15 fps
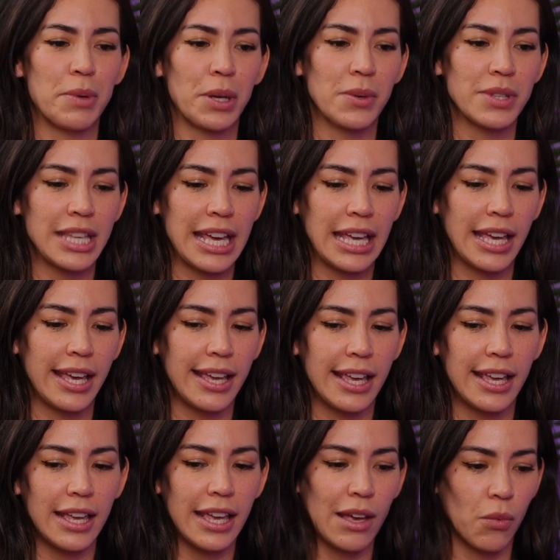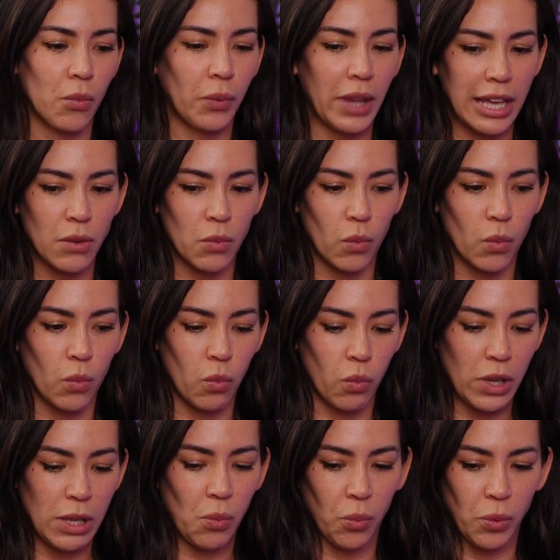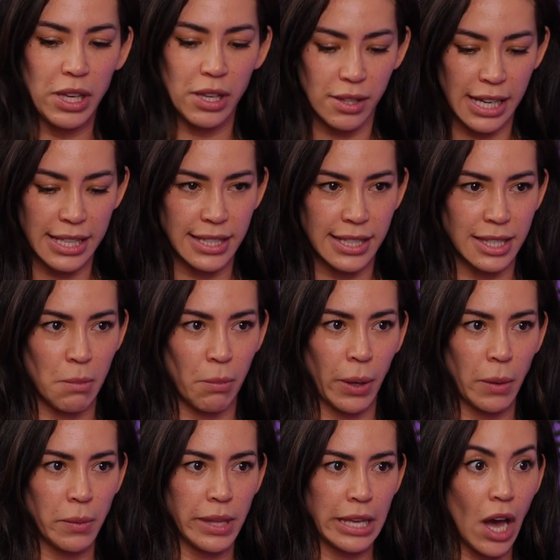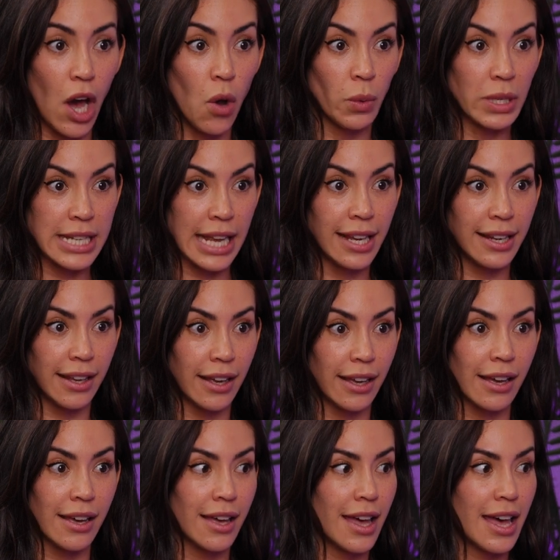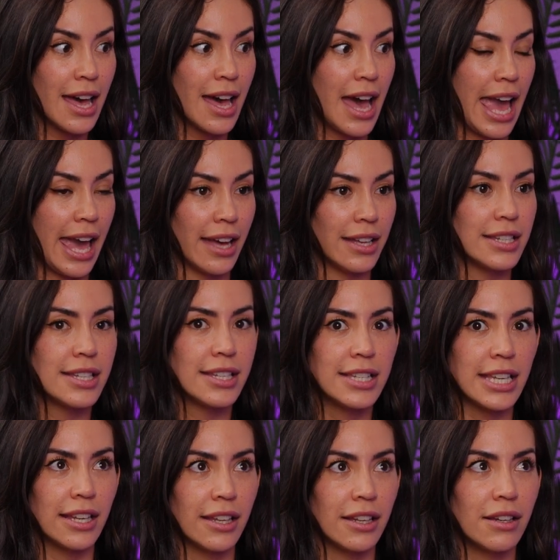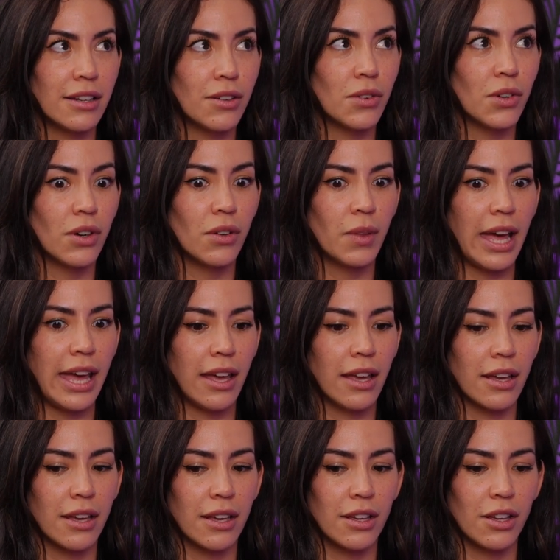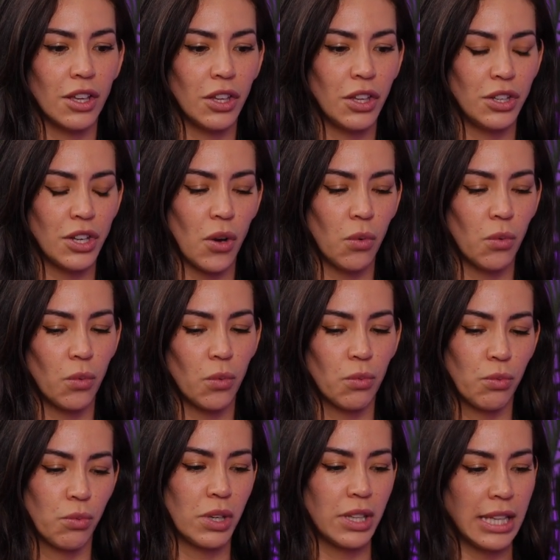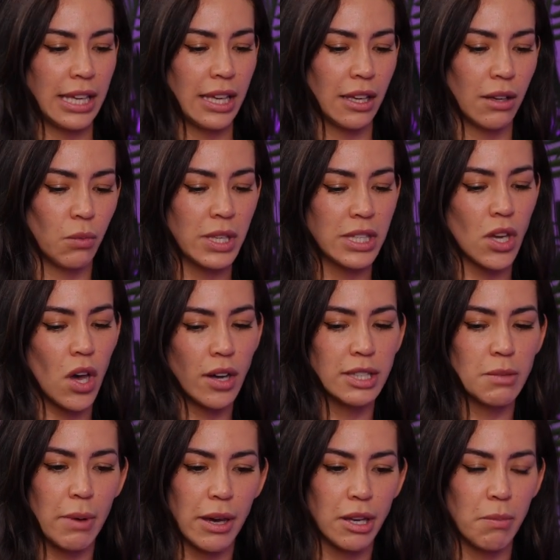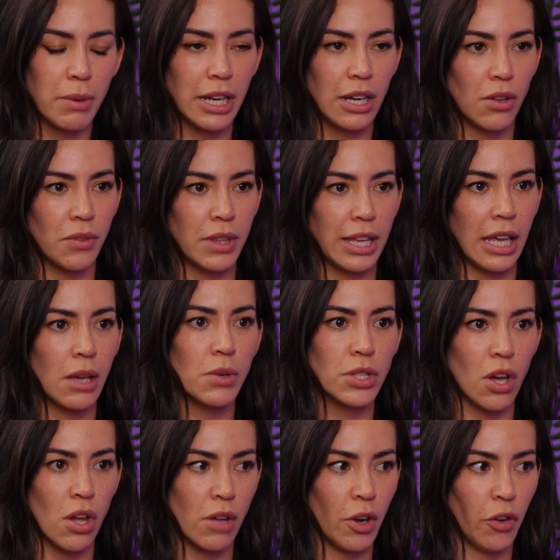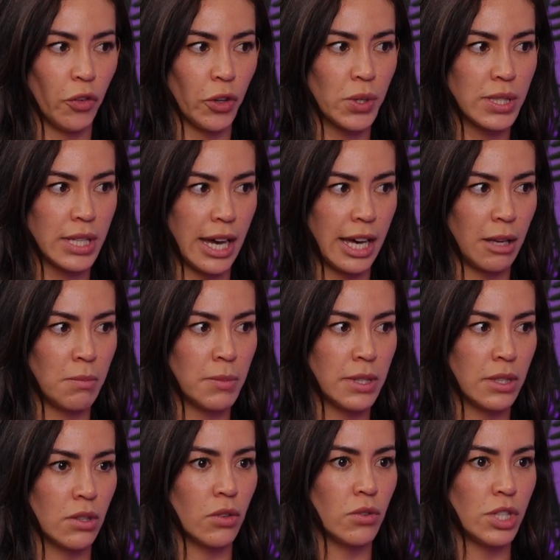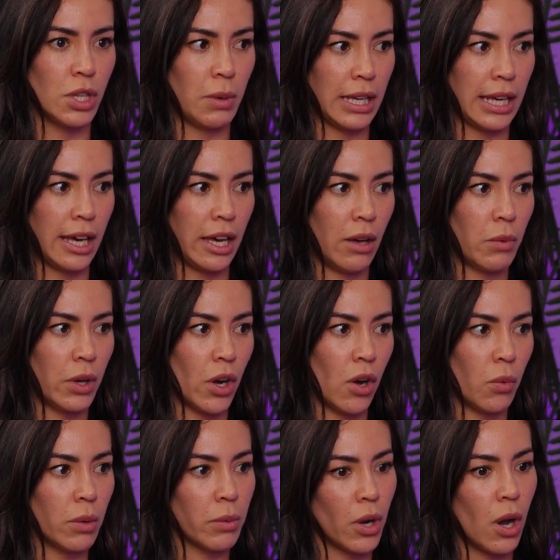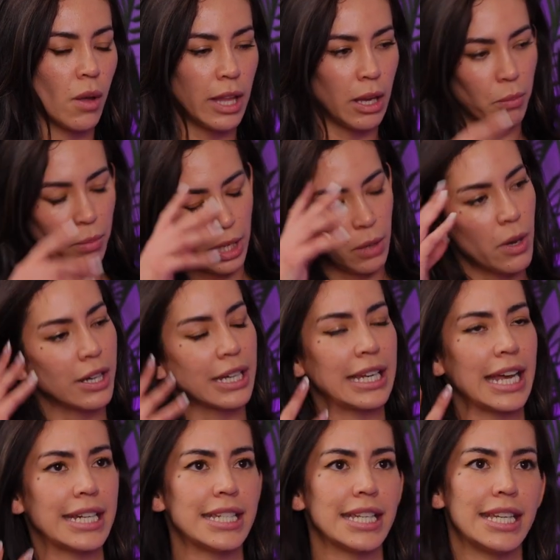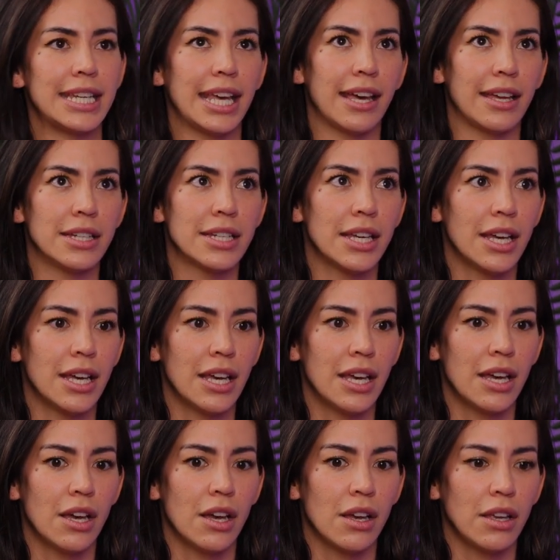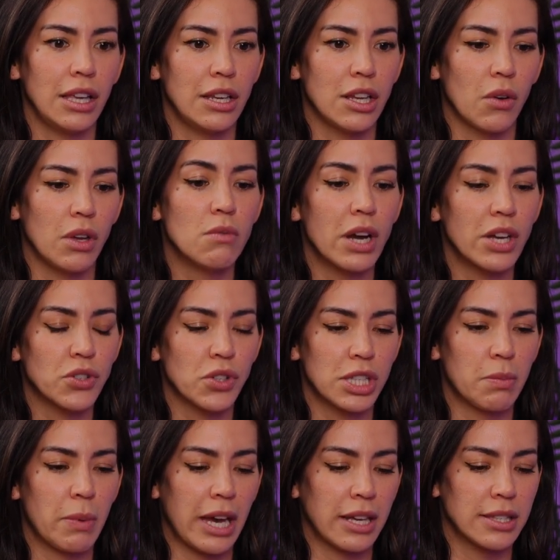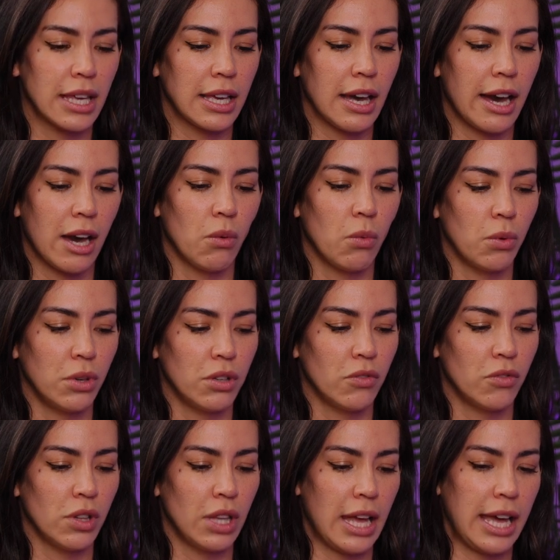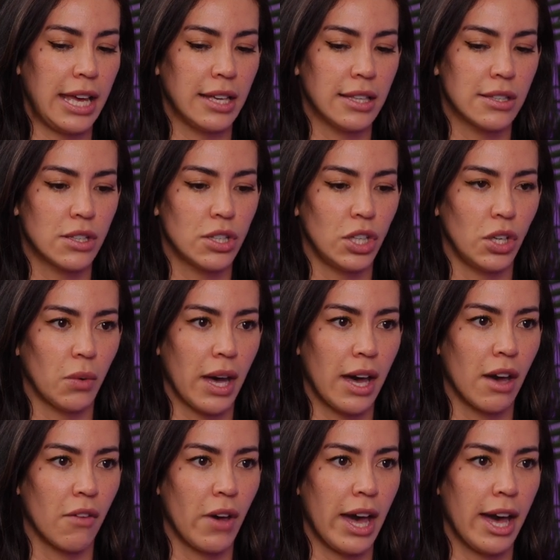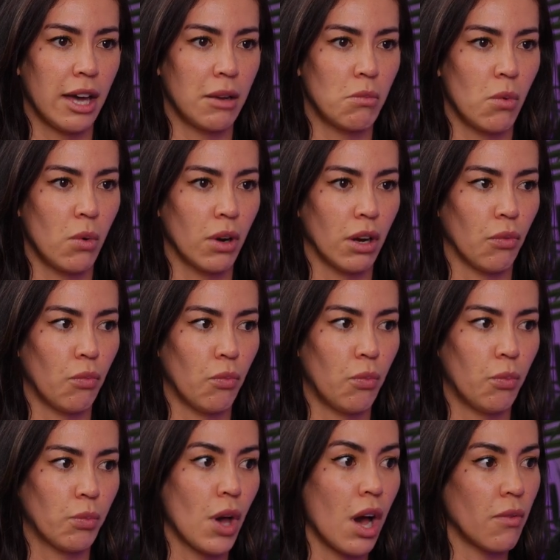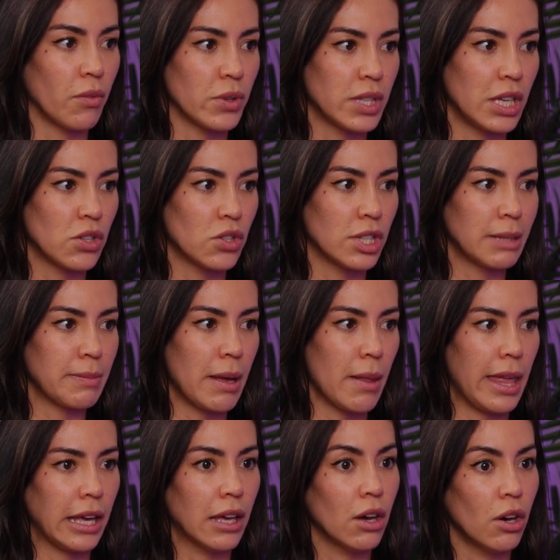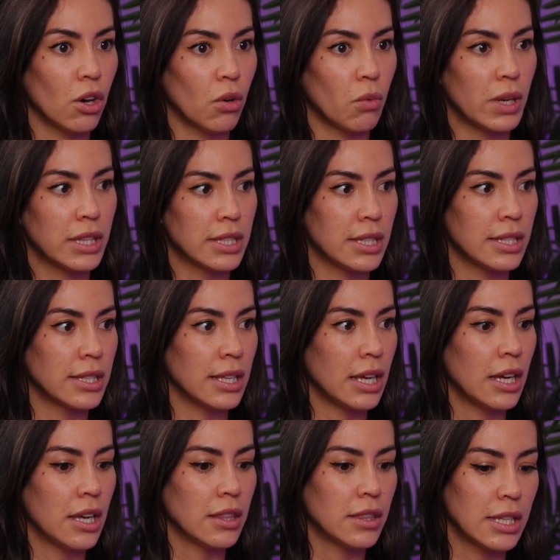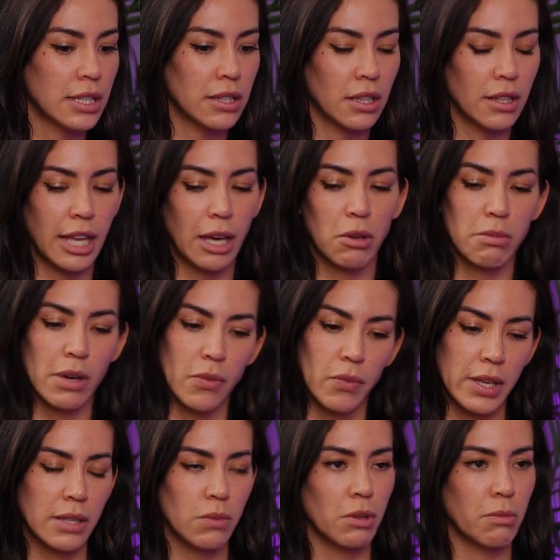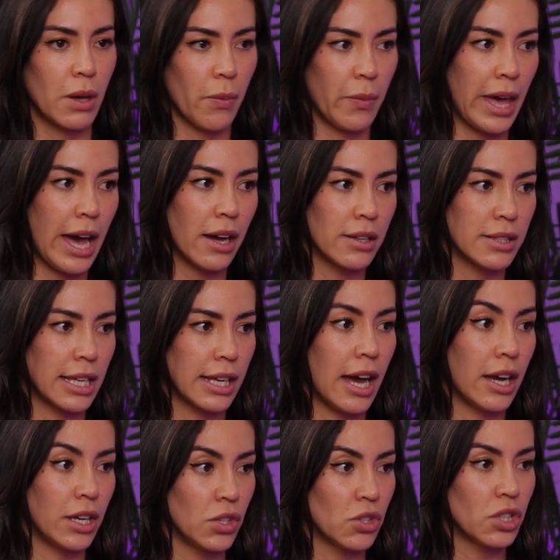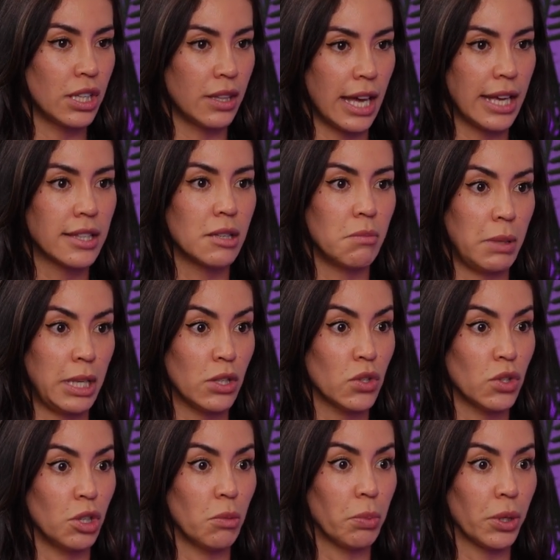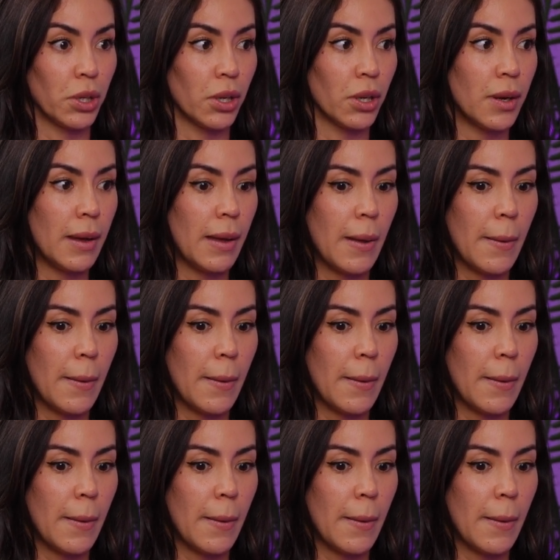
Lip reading: but it was like it like we realized at some point we're like, oh, we're dating and didn't like, you know, really we talked about it, but I don't it was all of our first times doing it. And we were all like pretty well connected. And in retrospect, like I would have liked to have had more conversations about like, oh, what does this look like? What about this? What about that? Because like I usually like to be super